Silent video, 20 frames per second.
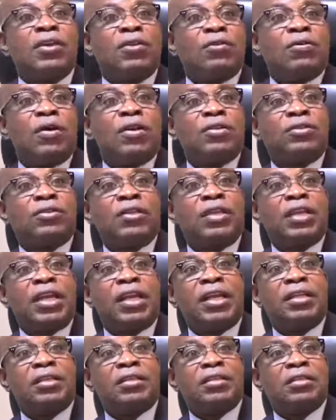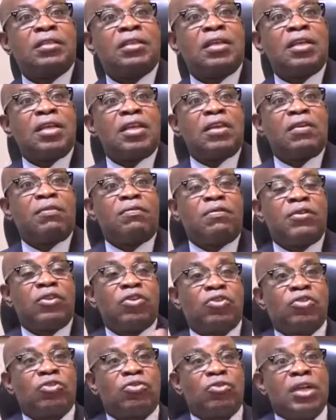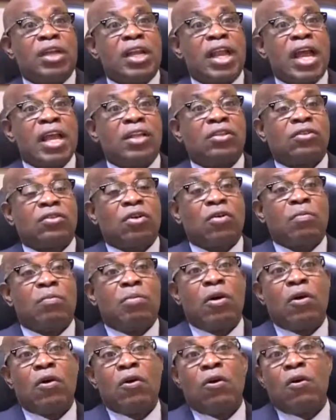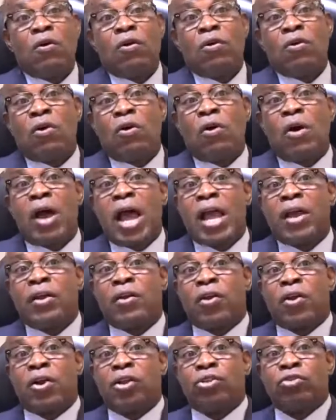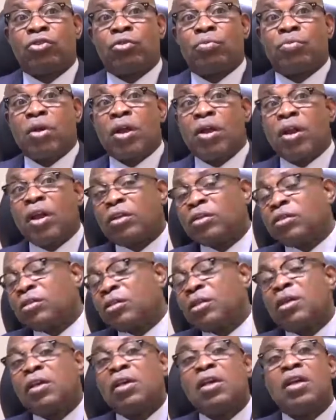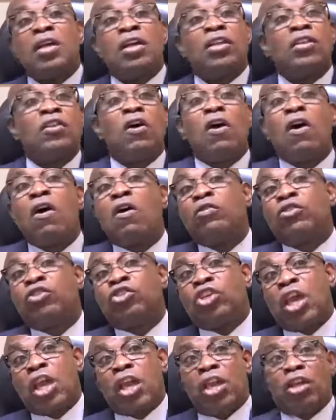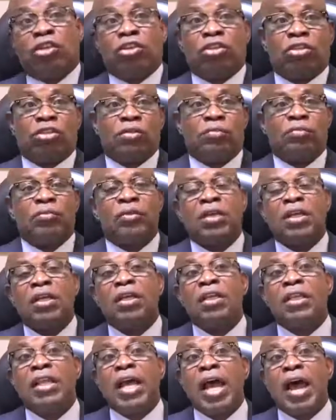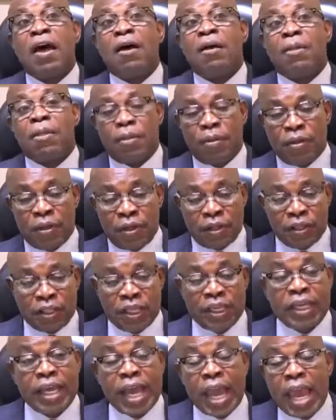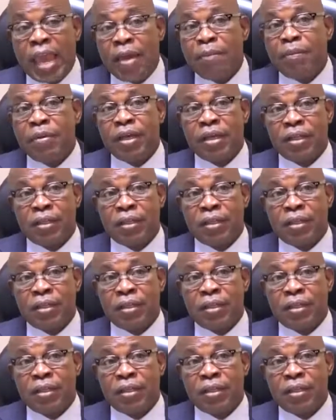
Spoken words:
you want to get it. If it's street light or borehole or agricultural product, they all change. Now, the game